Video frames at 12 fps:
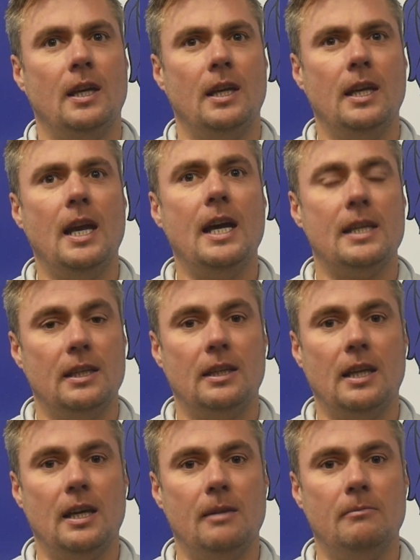Yeah,
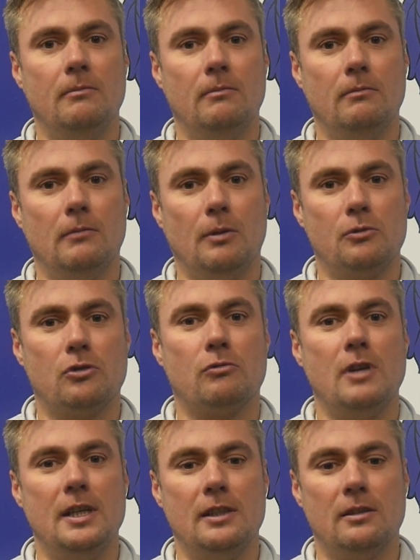I was just
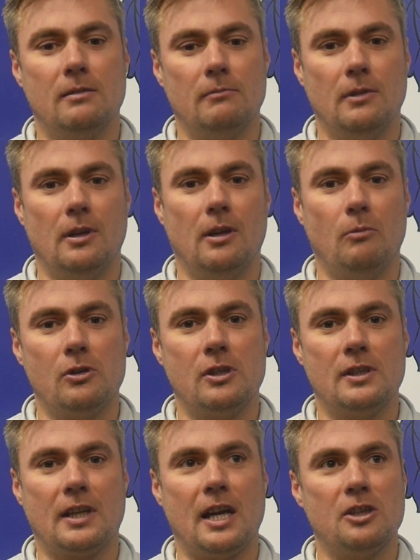reading,
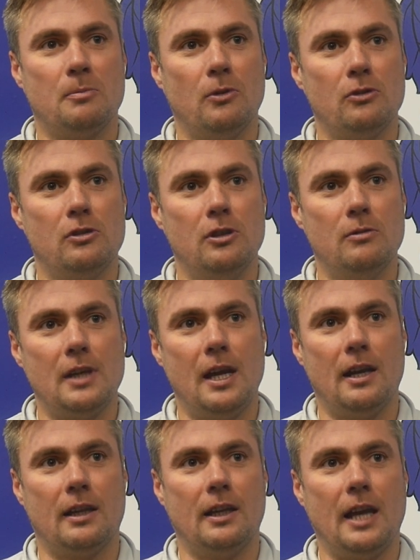watching Sky Sports News there,
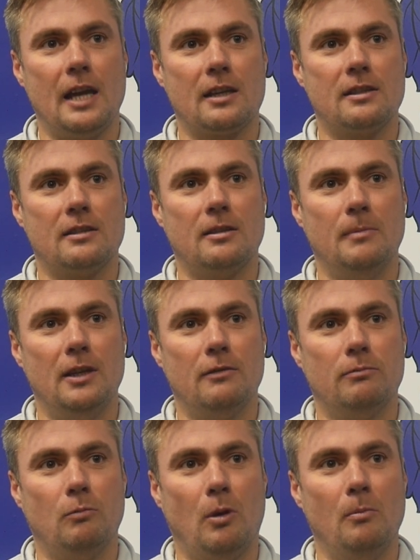and I think Exeter made
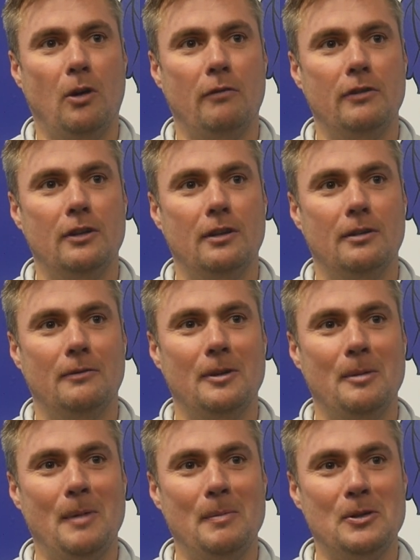one more than they
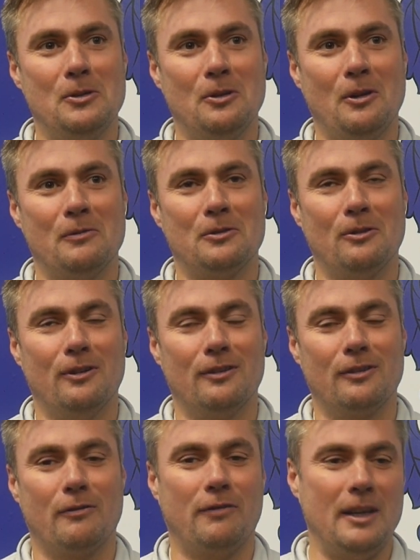maybe should have,
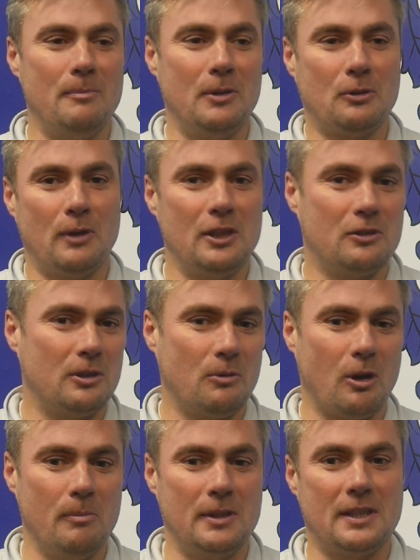so flitting between the two
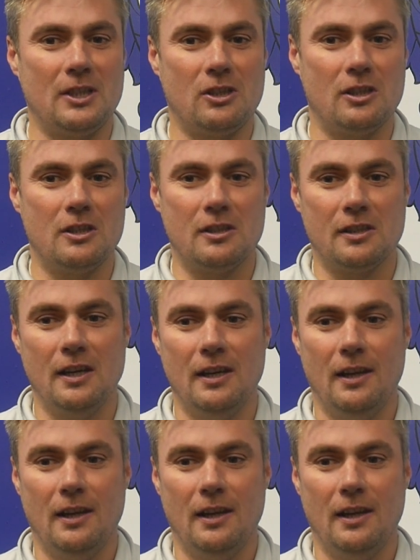competitions,